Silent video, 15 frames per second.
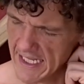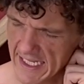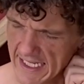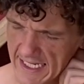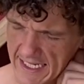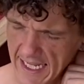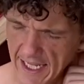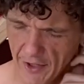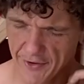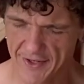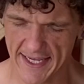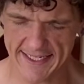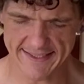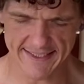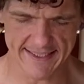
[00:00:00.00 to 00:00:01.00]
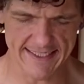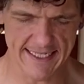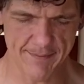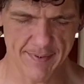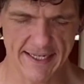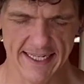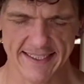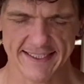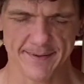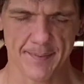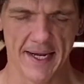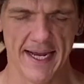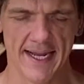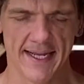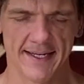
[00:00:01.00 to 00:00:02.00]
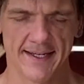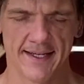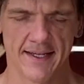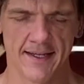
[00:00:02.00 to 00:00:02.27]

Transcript: Inhale nice and deep and expand.